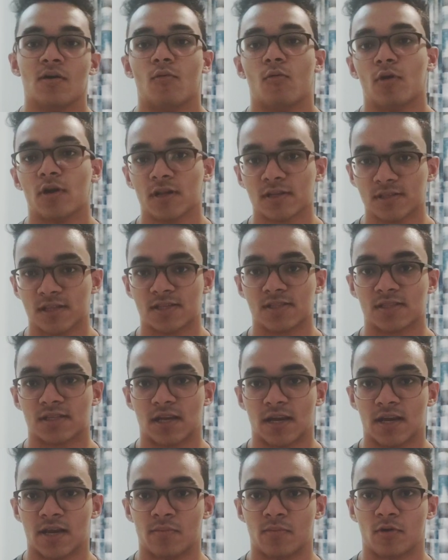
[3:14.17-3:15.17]
what does this
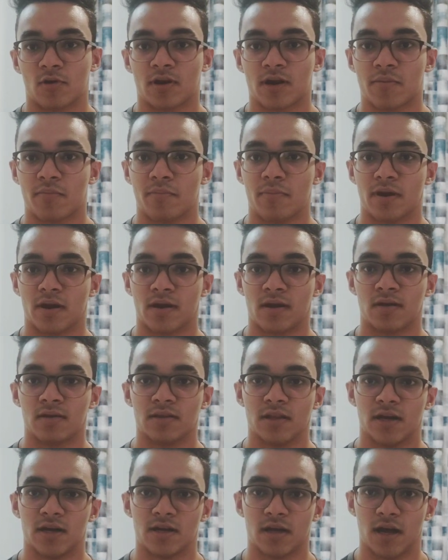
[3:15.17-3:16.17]
training program bring
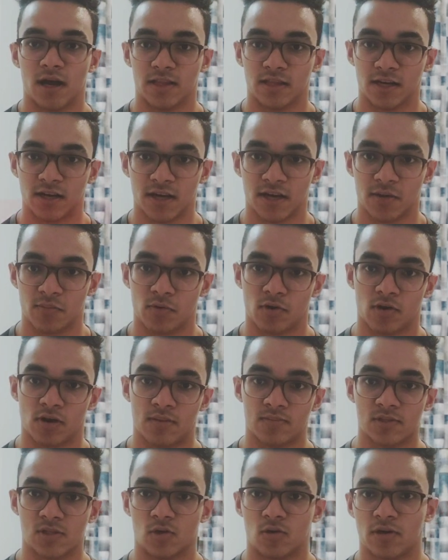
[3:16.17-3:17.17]
that other training
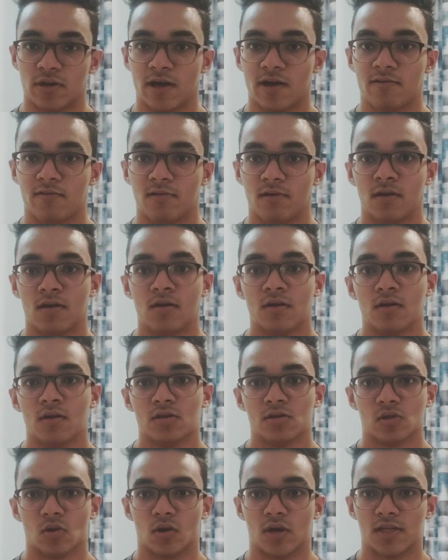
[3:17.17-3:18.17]
programs don't have?
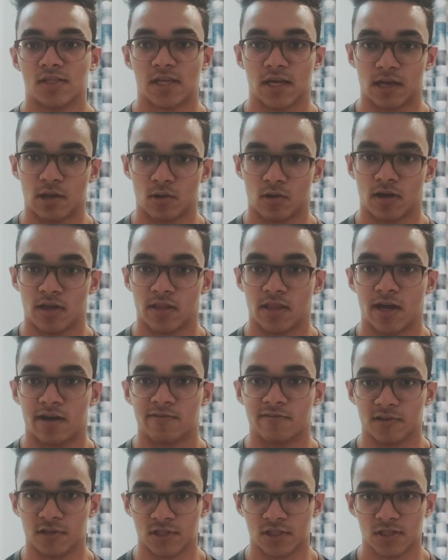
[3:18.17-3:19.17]
So let's take a look at
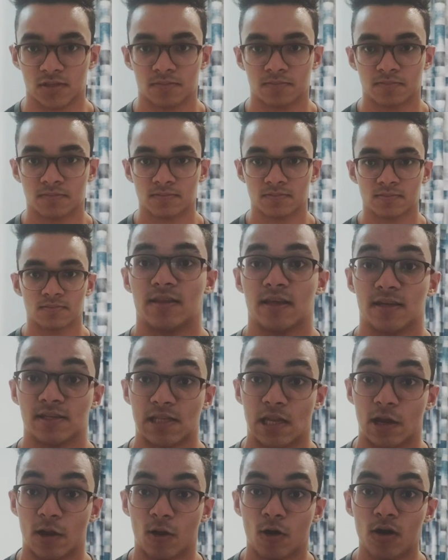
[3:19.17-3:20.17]
that first. There
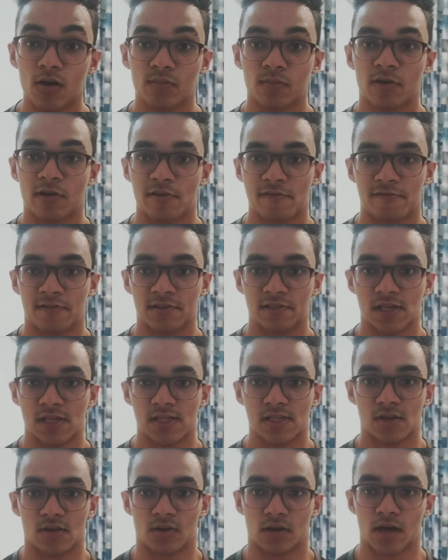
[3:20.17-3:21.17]
is a lot more
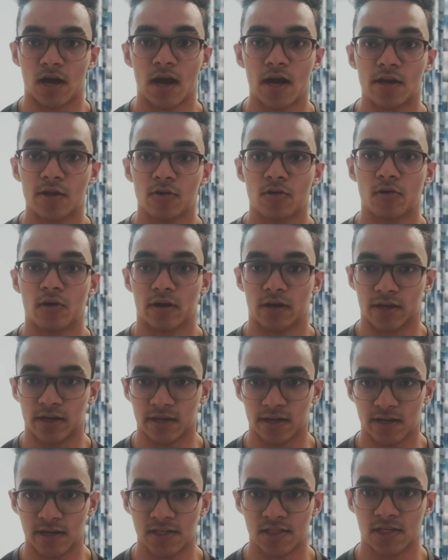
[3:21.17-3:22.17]
emphasis on cardio and
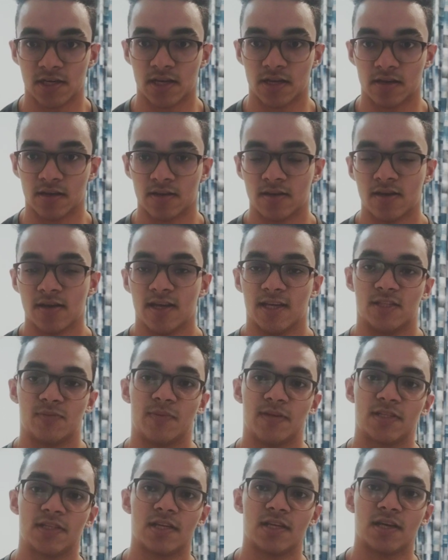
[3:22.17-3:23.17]
conditioning,
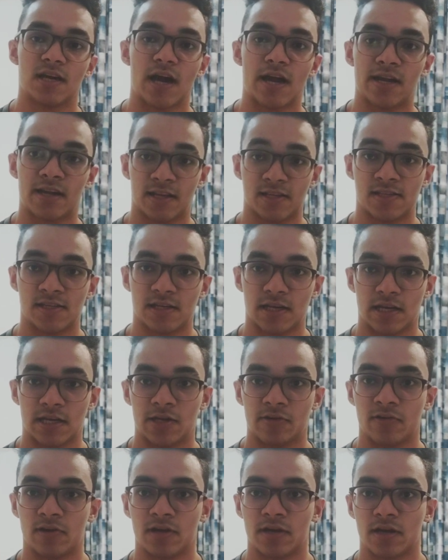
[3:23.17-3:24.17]
especially high intensity
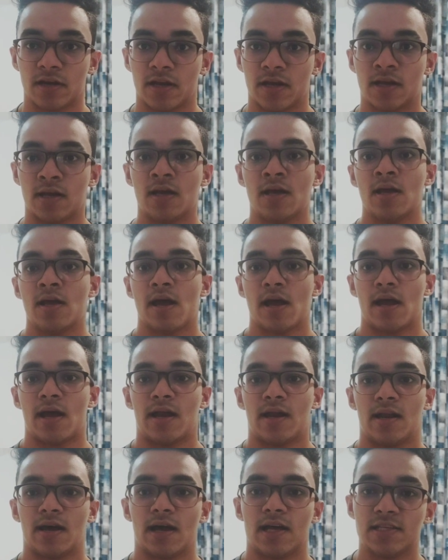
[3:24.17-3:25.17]
interval training
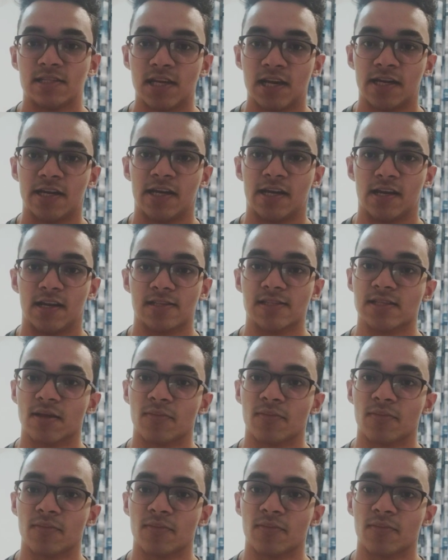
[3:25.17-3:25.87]
and agility drills,